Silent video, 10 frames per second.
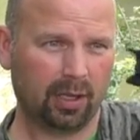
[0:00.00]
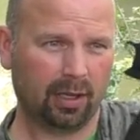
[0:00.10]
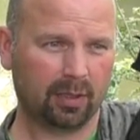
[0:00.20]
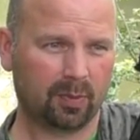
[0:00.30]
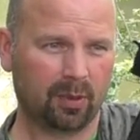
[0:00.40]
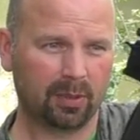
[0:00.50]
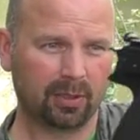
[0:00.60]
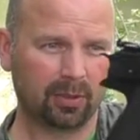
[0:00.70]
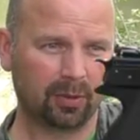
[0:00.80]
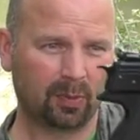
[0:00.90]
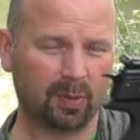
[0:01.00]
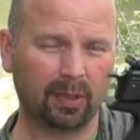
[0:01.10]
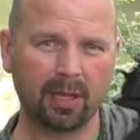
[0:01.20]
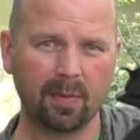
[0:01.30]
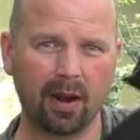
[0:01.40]
And there's probably a load of people
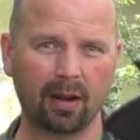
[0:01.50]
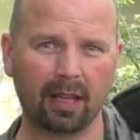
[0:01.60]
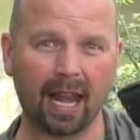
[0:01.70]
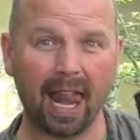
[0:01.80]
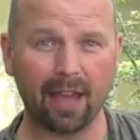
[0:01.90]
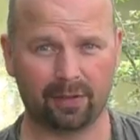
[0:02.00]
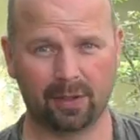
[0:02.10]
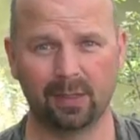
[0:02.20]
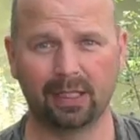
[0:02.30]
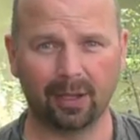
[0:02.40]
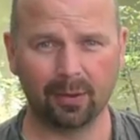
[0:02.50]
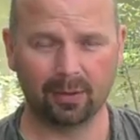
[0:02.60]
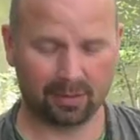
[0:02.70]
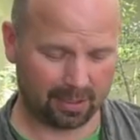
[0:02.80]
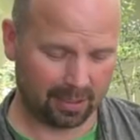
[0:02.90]
in America laughing at me now,
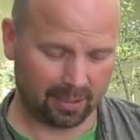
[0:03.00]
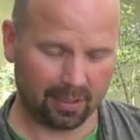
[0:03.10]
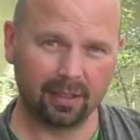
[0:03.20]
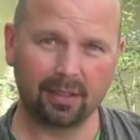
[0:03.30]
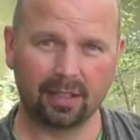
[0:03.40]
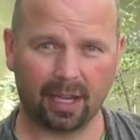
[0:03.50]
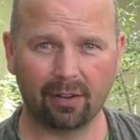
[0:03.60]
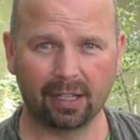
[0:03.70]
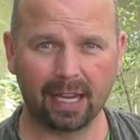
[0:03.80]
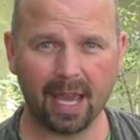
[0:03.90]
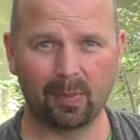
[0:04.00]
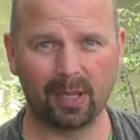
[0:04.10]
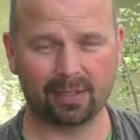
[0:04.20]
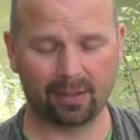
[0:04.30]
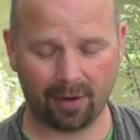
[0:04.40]
carrying an air
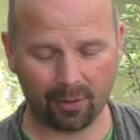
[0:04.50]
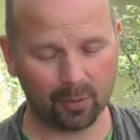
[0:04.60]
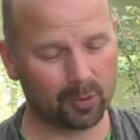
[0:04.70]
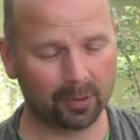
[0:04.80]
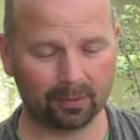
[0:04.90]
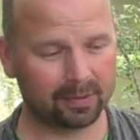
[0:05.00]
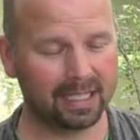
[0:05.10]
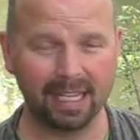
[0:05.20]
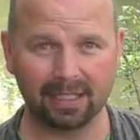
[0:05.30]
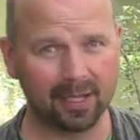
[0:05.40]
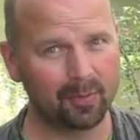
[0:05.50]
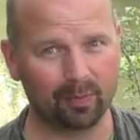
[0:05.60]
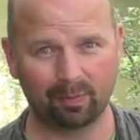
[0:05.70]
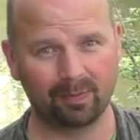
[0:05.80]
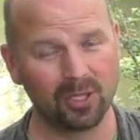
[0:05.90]
pistol around, but it's a
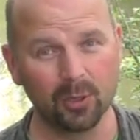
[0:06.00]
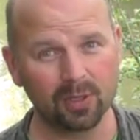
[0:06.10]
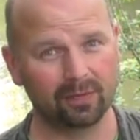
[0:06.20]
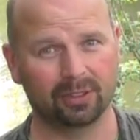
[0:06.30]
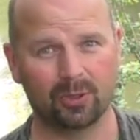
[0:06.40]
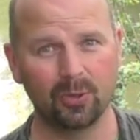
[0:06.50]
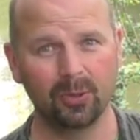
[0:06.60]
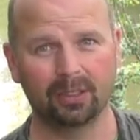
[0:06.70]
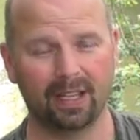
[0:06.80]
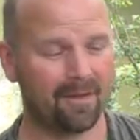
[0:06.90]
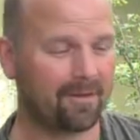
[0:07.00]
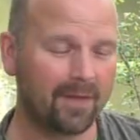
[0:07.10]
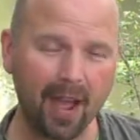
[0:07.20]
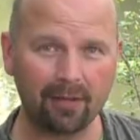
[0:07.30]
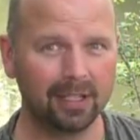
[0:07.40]
useful tool, a
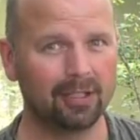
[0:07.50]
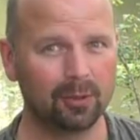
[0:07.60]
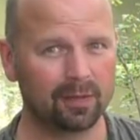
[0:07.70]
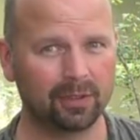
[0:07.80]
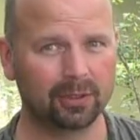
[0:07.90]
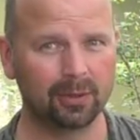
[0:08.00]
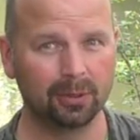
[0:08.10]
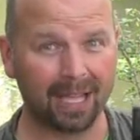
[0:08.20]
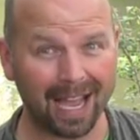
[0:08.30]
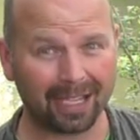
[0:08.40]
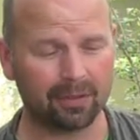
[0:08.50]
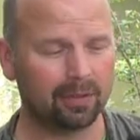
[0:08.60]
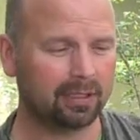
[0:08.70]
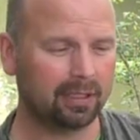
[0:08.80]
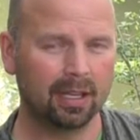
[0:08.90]
very useful tool.
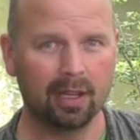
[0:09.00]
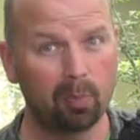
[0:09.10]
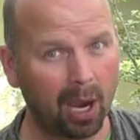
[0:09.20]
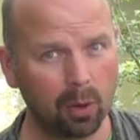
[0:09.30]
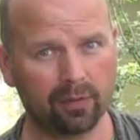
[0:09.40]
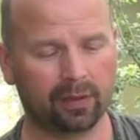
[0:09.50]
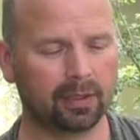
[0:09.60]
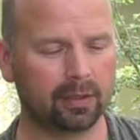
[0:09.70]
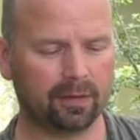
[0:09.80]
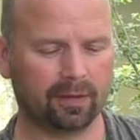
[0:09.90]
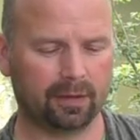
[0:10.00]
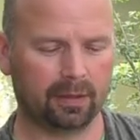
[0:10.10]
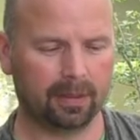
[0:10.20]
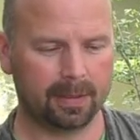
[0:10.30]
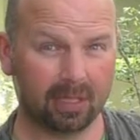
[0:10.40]
Accurate, powerful enough,
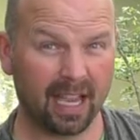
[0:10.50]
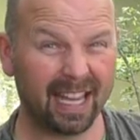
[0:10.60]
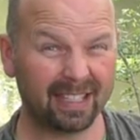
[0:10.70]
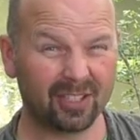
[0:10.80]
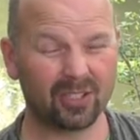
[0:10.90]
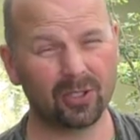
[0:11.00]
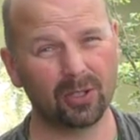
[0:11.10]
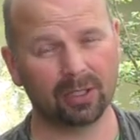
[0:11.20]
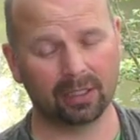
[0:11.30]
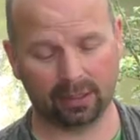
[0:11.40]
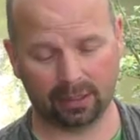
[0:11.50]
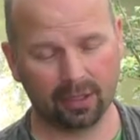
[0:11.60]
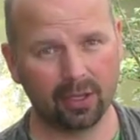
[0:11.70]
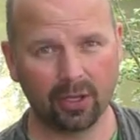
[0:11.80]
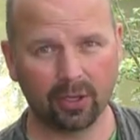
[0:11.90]
and it's certainly
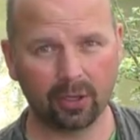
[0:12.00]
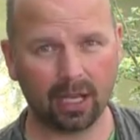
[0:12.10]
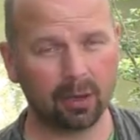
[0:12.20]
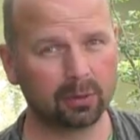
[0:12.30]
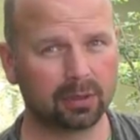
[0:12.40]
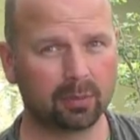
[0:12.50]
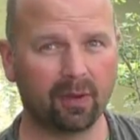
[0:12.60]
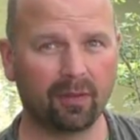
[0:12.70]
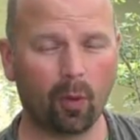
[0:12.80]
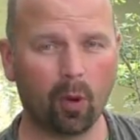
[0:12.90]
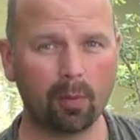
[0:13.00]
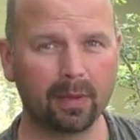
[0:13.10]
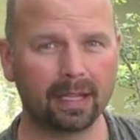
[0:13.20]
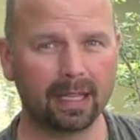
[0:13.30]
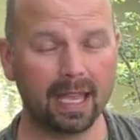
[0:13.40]
going to outperform
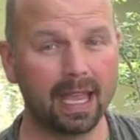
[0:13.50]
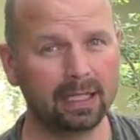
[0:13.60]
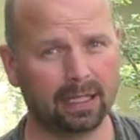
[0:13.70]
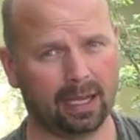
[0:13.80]
any